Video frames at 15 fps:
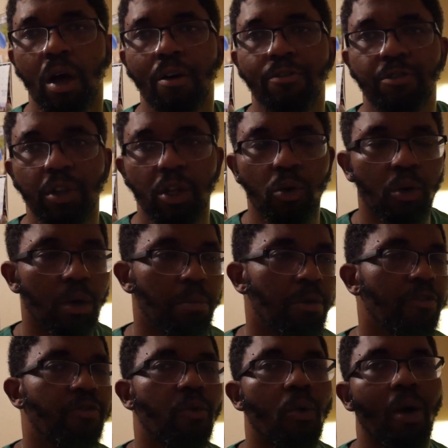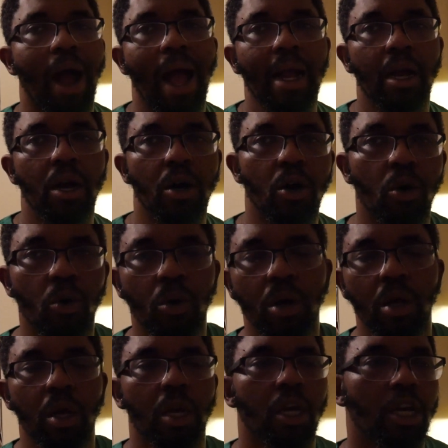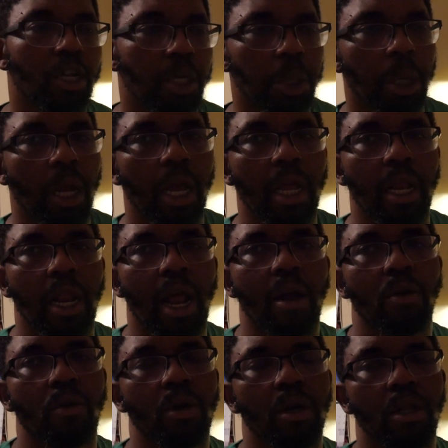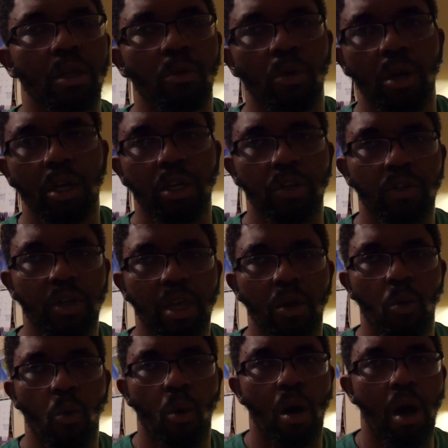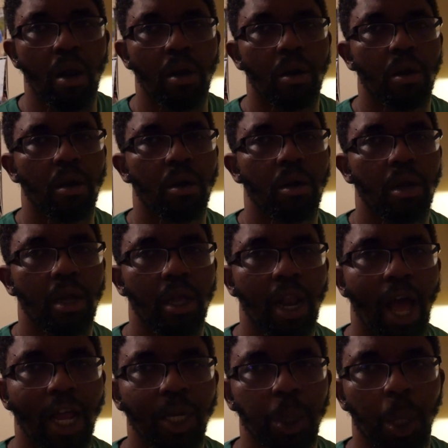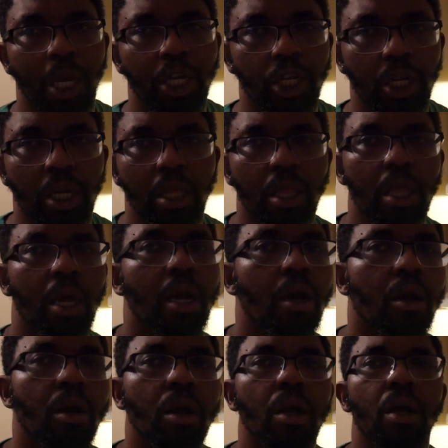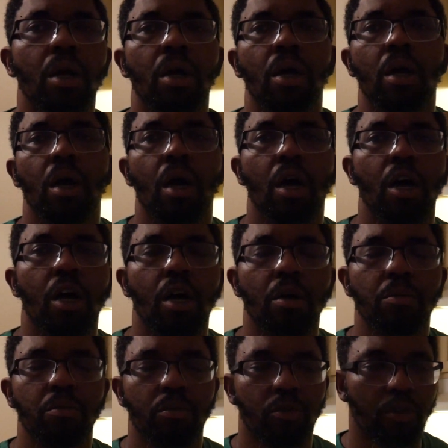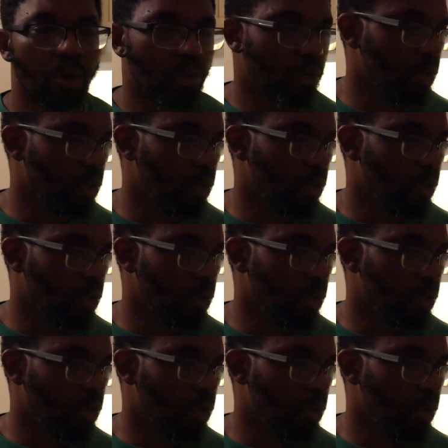of fluid before I go and train. And I really want to just get water and hydration in there. So